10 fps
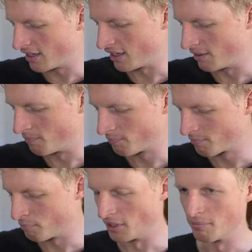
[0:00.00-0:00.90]

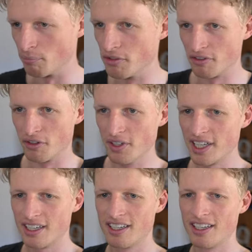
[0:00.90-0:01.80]
But moving
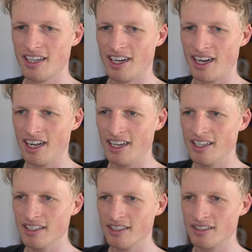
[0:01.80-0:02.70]
forward,
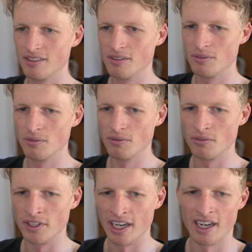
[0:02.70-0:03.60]
I
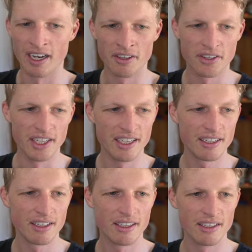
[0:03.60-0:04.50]

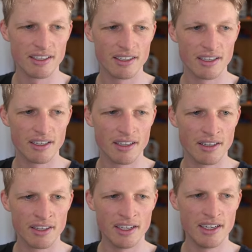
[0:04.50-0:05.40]
think
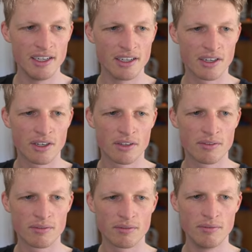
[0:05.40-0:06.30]
the
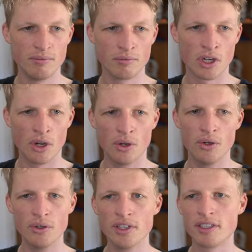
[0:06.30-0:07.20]

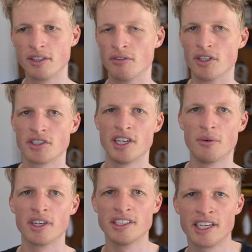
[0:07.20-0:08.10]
code, the ROS
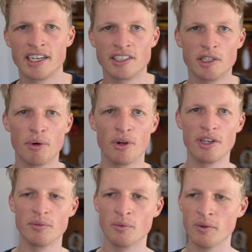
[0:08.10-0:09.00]
network is getting
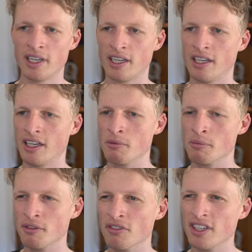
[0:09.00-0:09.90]
point where it
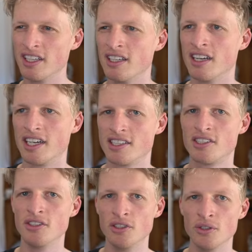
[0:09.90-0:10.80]
would be really
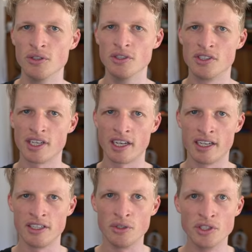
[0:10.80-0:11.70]
nice to use
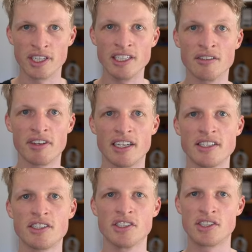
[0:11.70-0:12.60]
a user
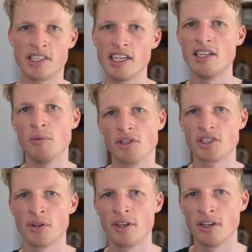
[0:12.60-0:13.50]
interface to see
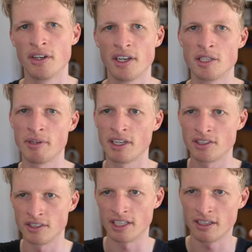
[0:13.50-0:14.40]
what's going on and to be able
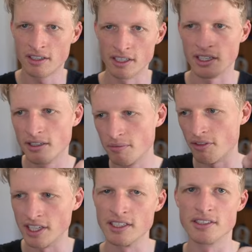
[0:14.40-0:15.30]
to like click
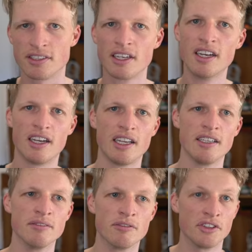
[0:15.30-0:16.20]
things
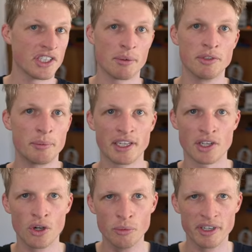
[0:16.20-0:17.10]
and, for example, to be able
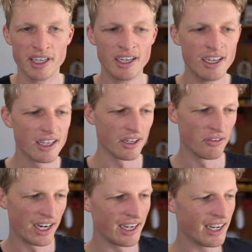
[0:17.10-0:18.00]
to home it. Like
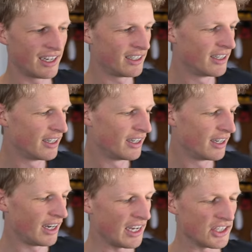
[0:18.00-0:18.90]
right now,
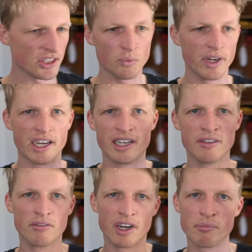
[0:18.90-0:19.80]
it's just when
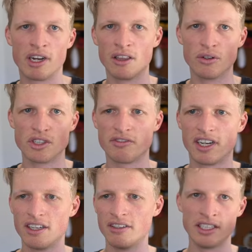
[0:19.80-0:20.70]
I run my launch
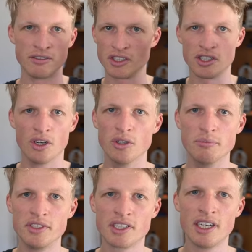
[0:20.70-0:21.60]
file, it just
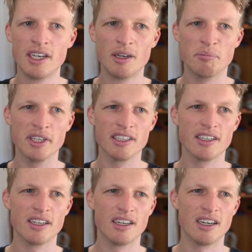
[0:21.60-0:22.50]
homes,
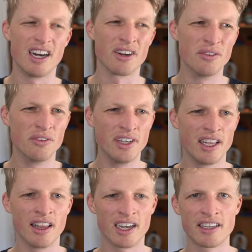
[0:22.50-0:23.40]
but I don't
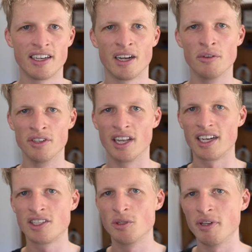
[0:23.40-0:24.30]
really like that. I would
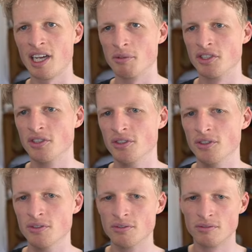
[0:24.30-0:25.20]
like to be able
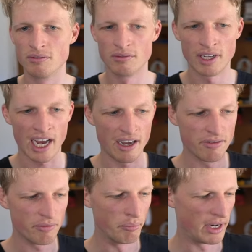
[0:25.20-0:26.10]
to
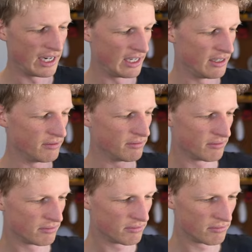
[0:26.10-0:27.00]
have my
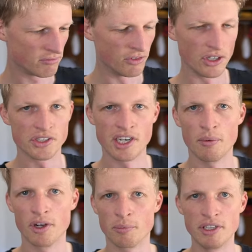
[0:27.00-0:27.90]
ROS
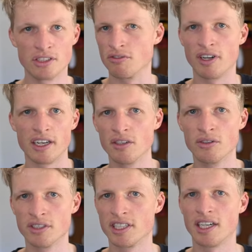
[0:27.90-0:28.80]
network be just running
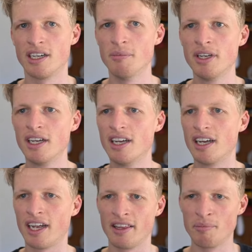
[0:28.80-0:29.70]
all the time
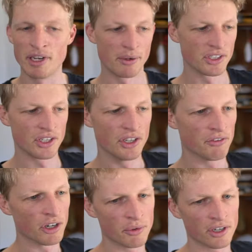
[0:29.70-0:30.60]
and then be able to turn
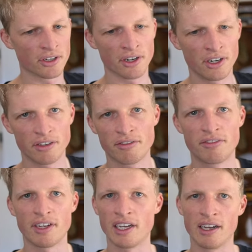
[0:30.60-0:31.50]
the robot on and
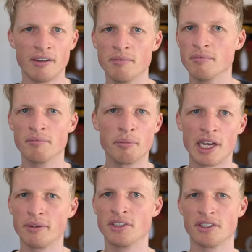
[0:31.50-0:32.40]
off and
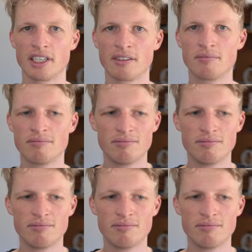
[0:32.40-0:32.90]
be able to like,